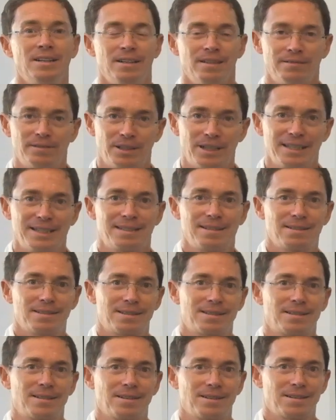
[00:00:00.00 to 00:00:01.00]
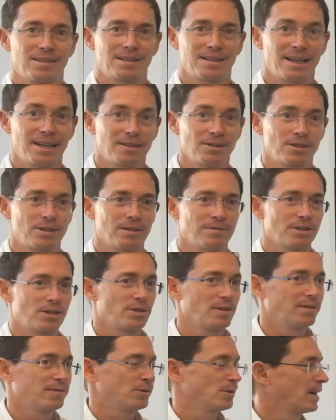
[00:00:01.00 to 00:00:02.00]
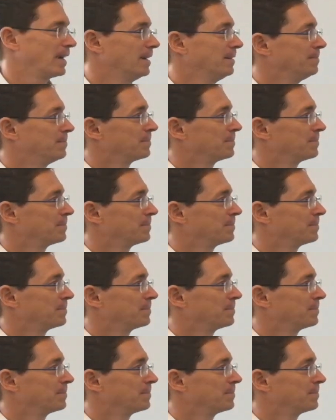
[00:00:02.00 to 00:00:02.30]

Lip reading: the latest status of the software.